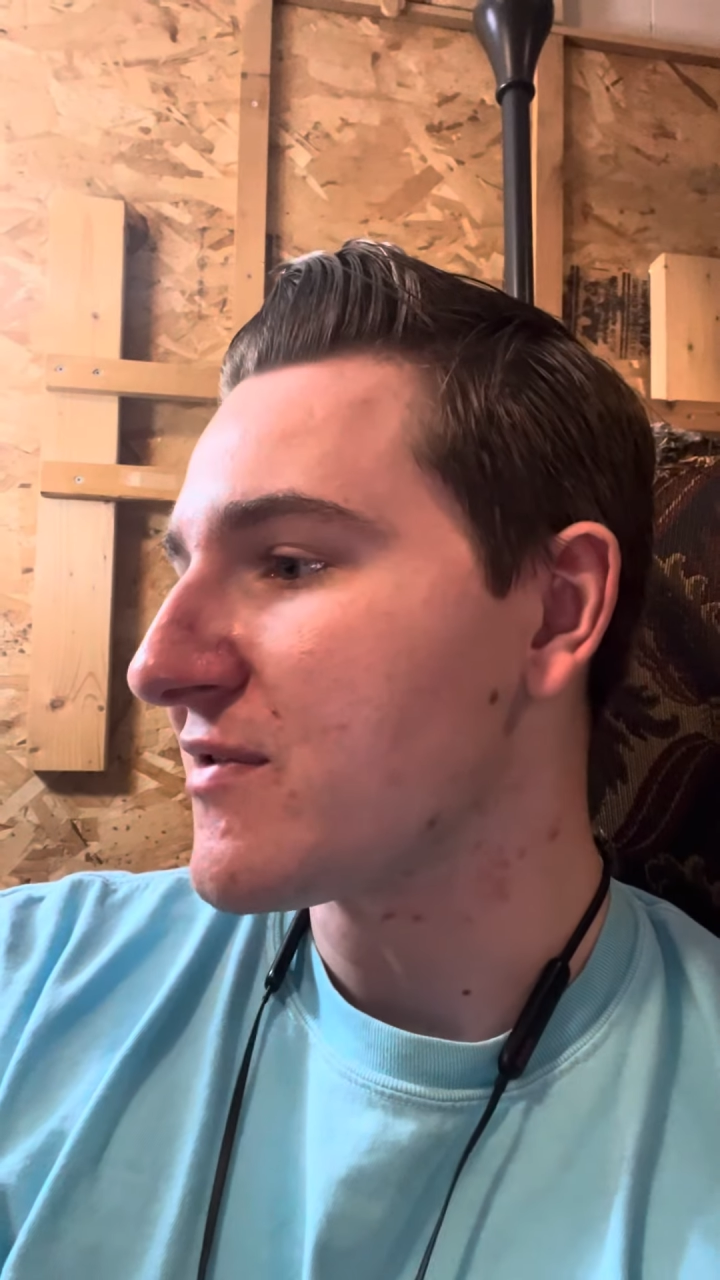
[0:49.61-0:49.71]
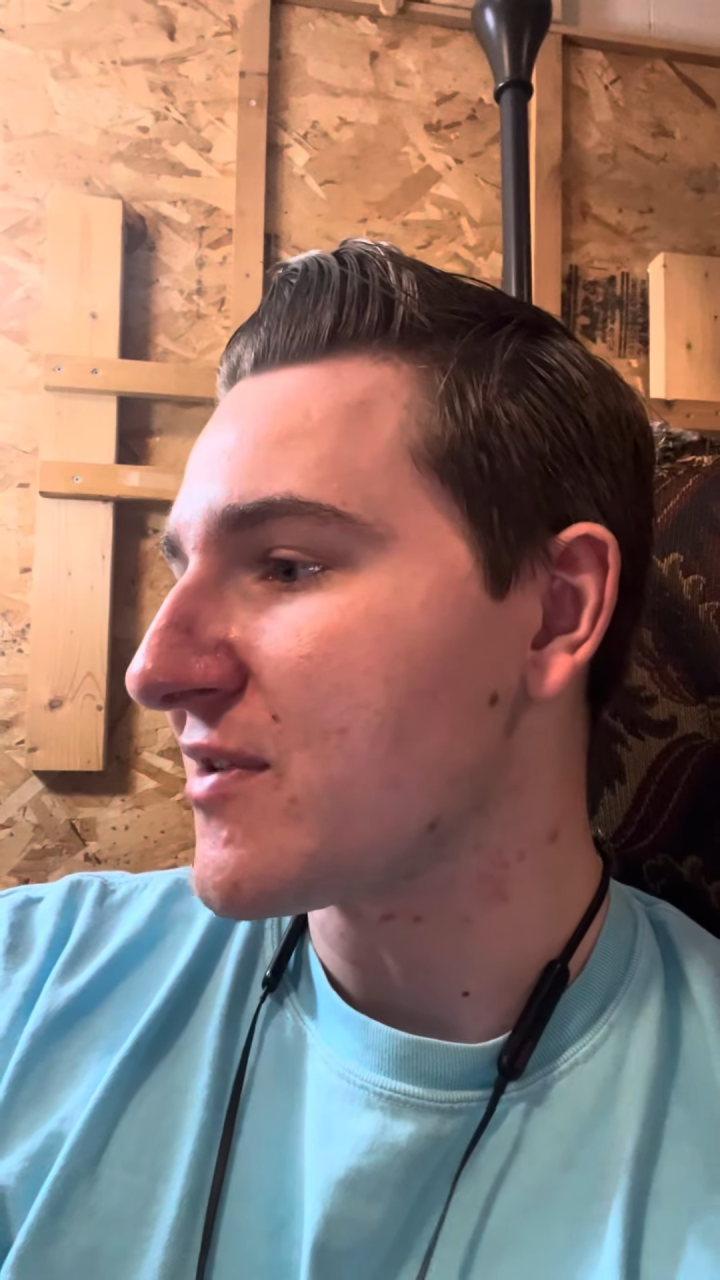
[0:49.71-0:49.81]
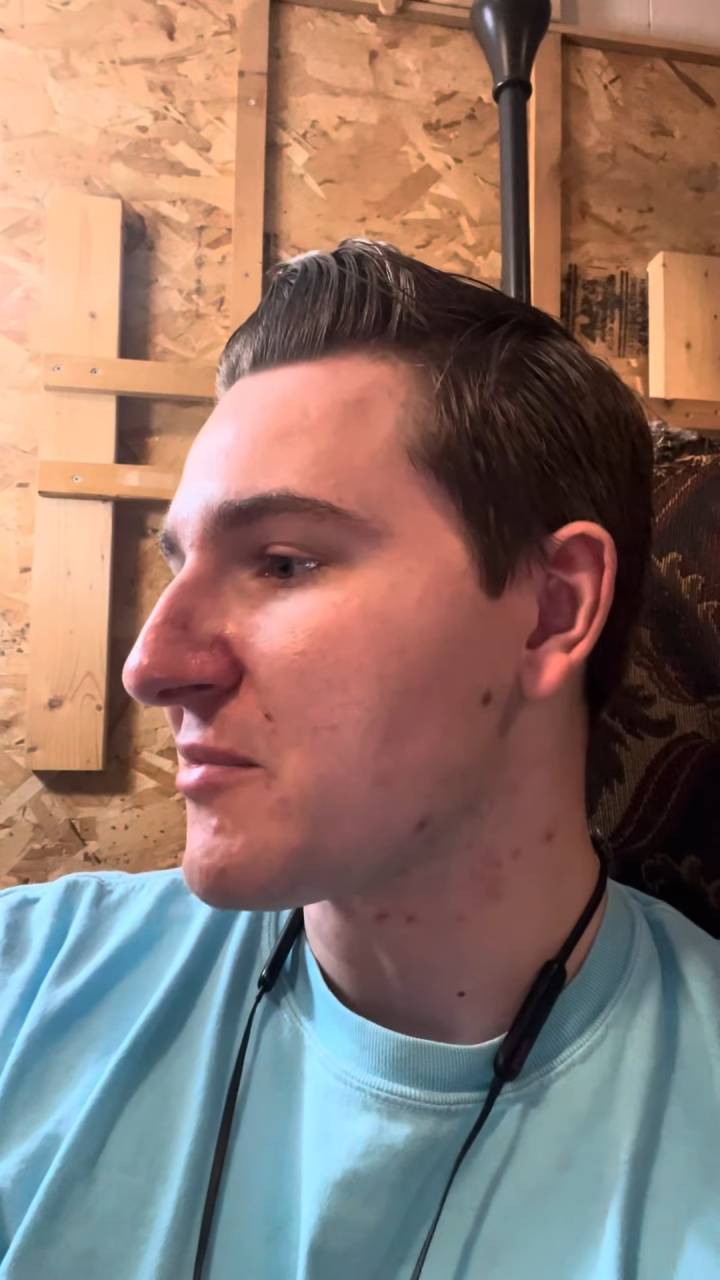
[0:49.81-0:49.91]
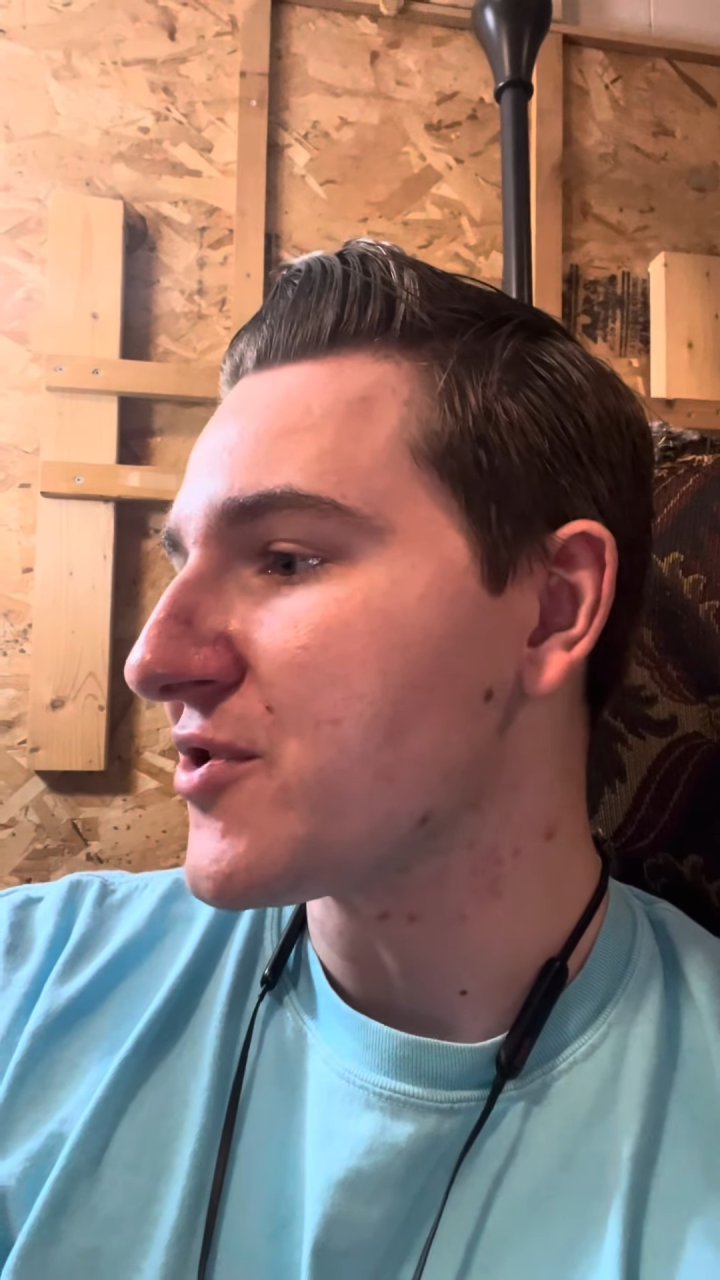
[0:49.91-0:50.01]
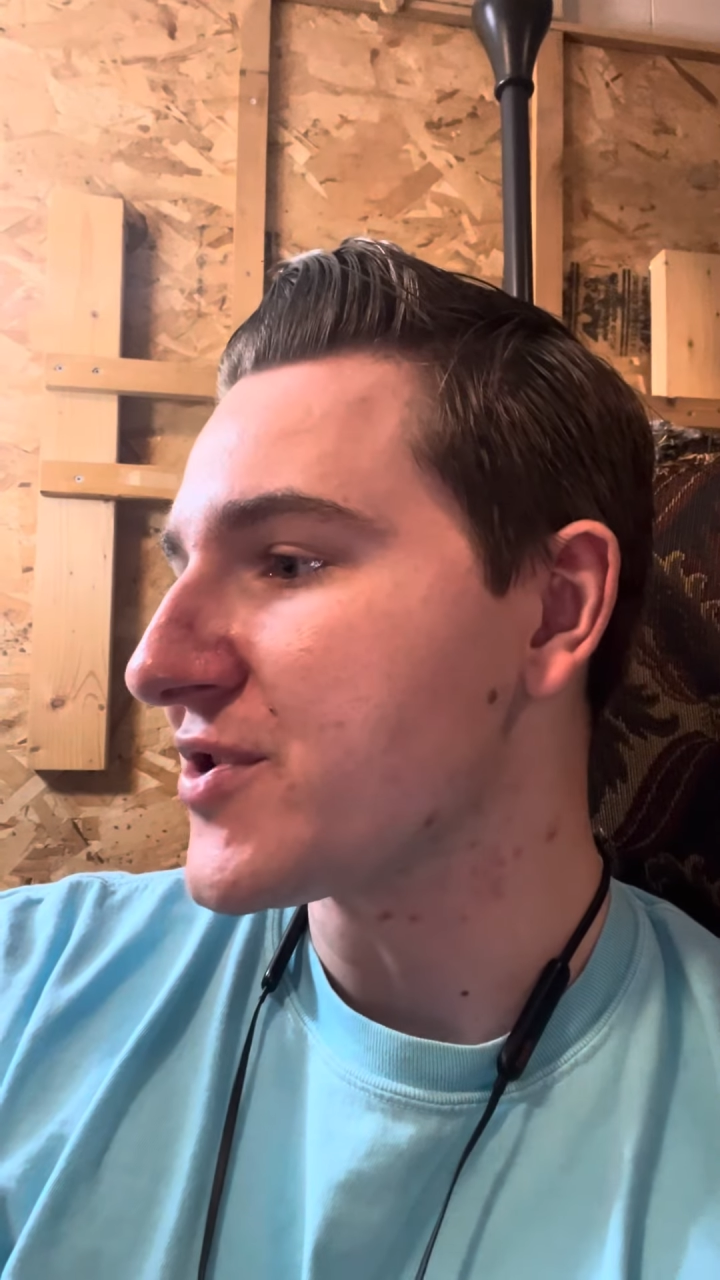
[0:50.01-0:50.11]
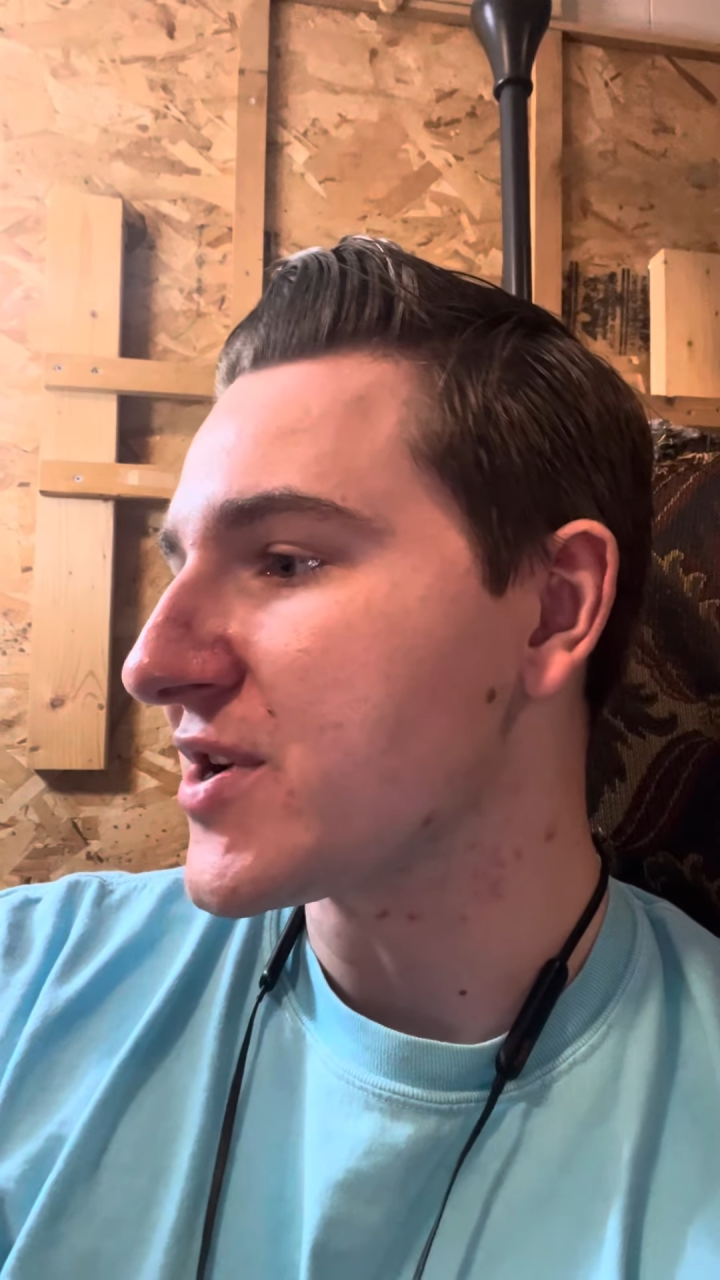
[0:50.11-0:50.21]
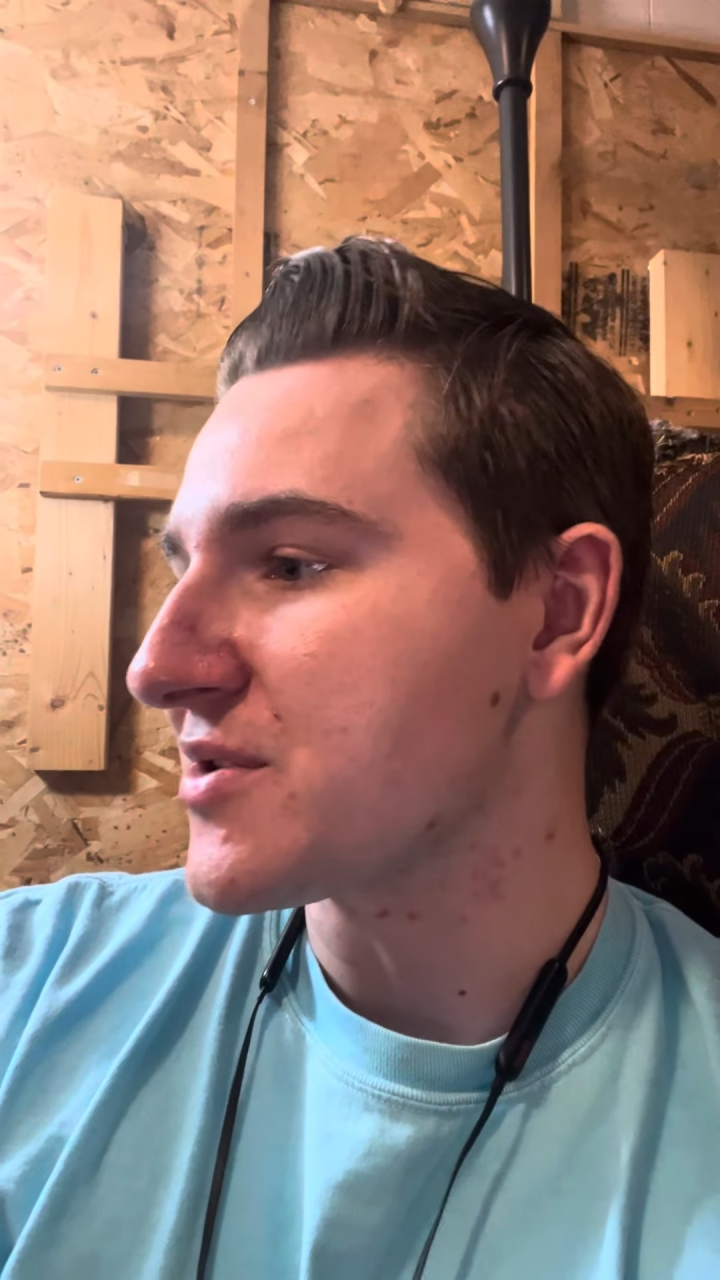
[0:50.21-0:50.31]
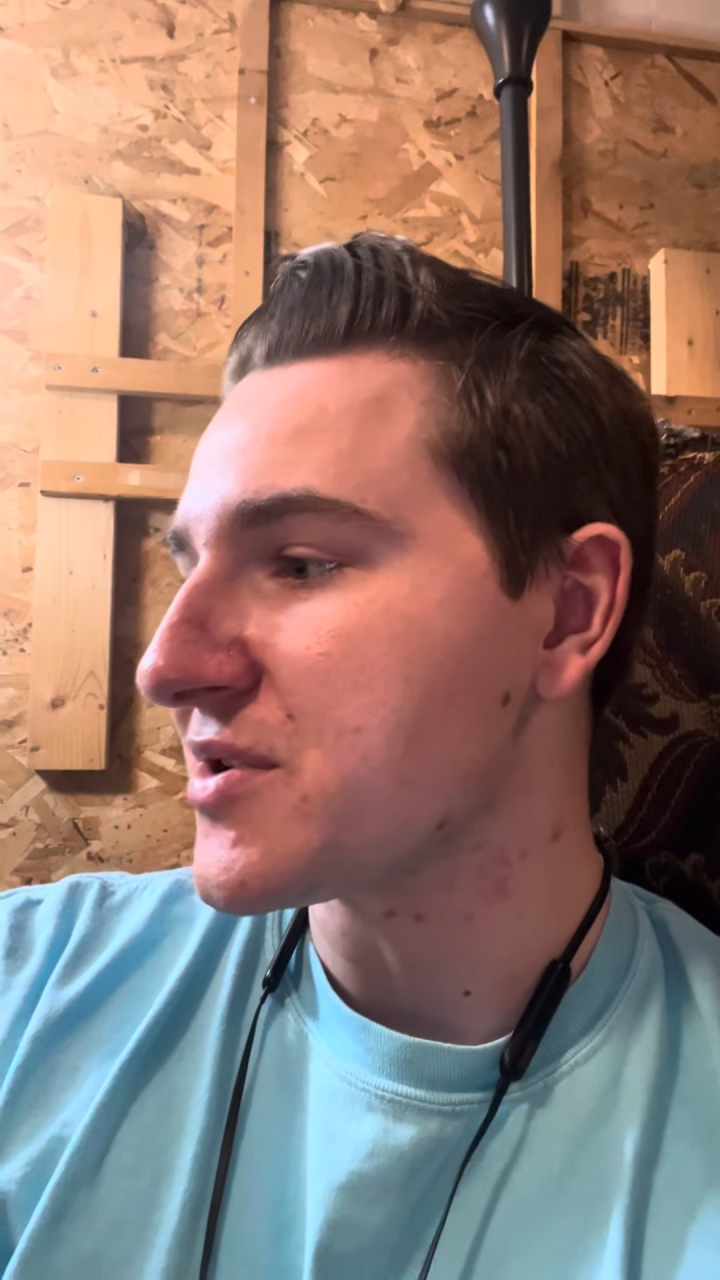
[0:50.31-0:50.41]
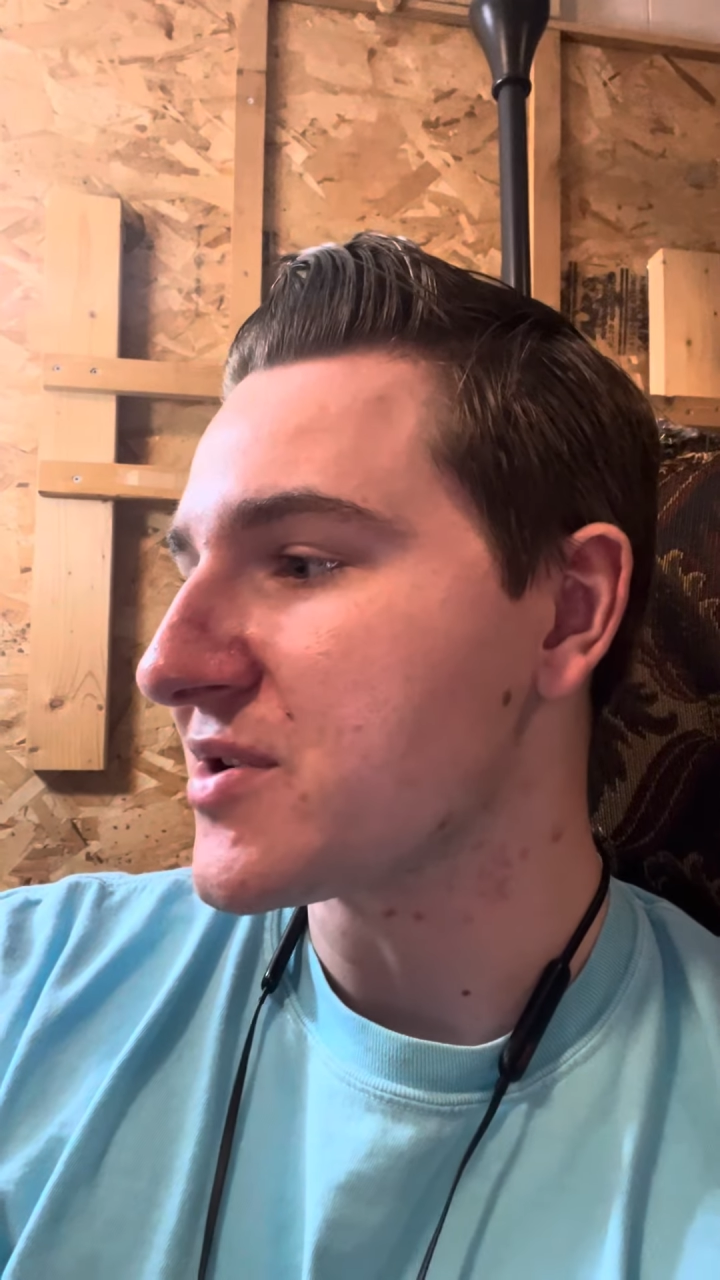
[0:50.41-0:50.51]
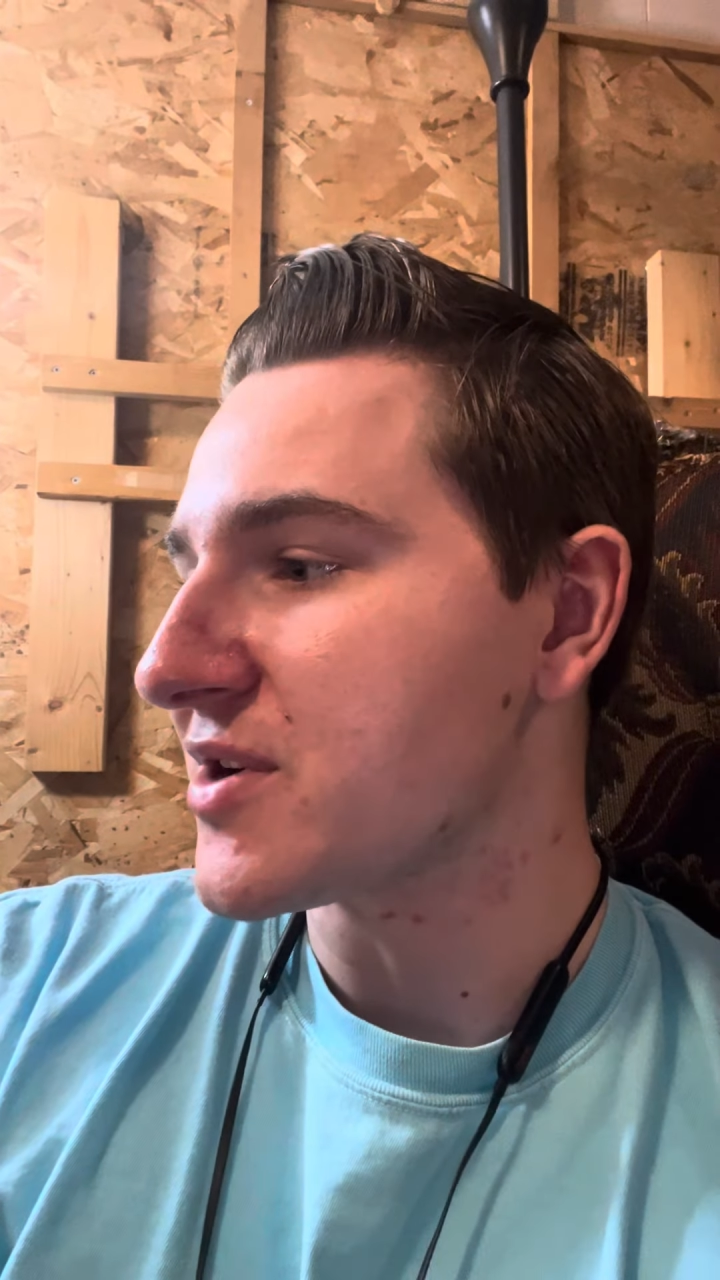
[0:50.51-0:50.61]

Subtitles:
some good can